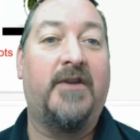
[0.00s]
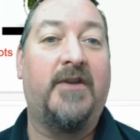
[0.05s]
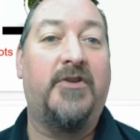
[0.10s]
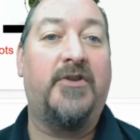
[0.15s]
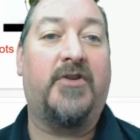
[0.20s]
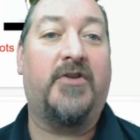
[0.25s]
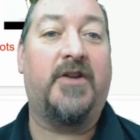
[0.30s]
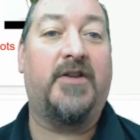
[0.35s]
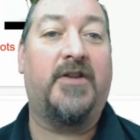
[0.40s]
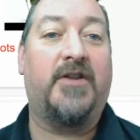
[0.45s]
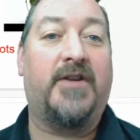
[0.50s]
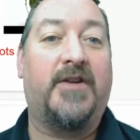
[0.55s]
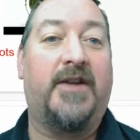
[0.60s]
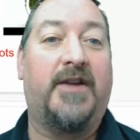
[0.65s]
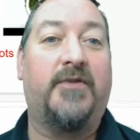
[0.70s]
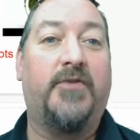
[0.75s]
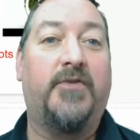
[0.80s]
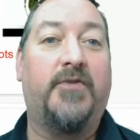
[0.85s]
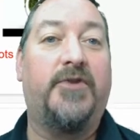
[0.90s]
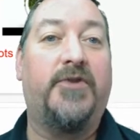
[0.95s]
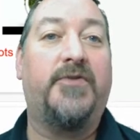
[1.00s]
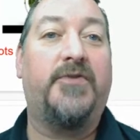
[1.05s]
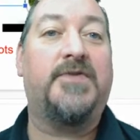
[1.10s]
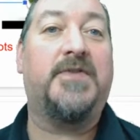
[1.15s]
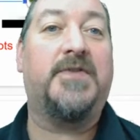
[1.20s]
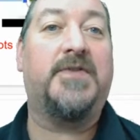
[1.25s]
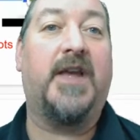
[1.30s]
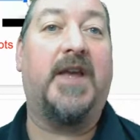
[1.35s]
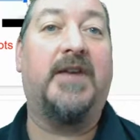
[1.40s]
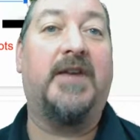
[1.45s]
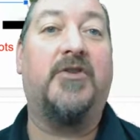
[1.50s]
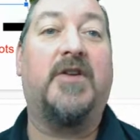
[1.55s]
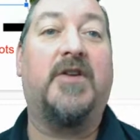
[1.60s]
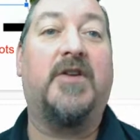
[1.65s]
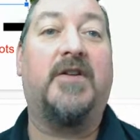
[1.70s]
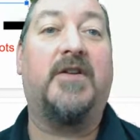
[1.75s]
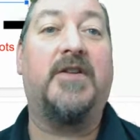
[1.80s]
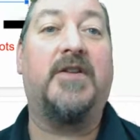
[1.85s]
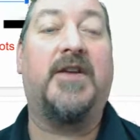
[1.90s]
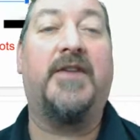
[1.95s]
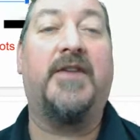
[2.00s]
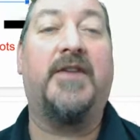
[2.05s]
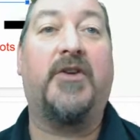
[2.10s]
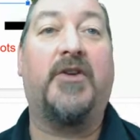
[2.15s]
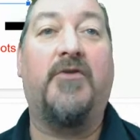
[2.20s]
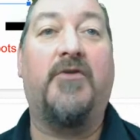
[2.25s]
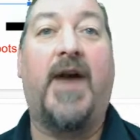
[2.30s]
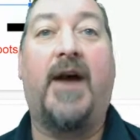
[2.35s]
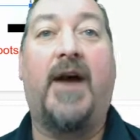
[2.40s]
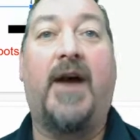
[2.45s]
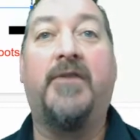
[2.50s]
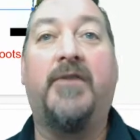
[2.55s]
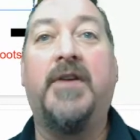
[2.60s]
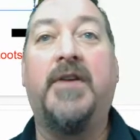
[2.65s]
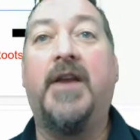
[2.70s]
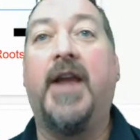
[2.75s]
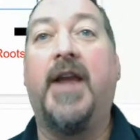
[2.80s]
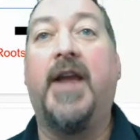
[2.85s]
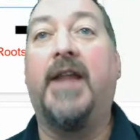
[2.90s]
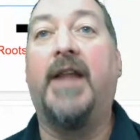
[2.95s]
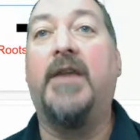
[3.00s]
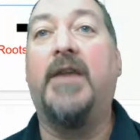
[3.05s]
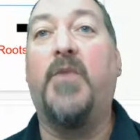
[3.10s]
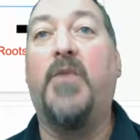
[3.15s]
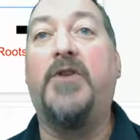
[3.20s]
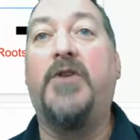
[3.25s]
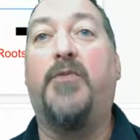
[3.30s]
you can click on the roots, and you can click on the crown. And then when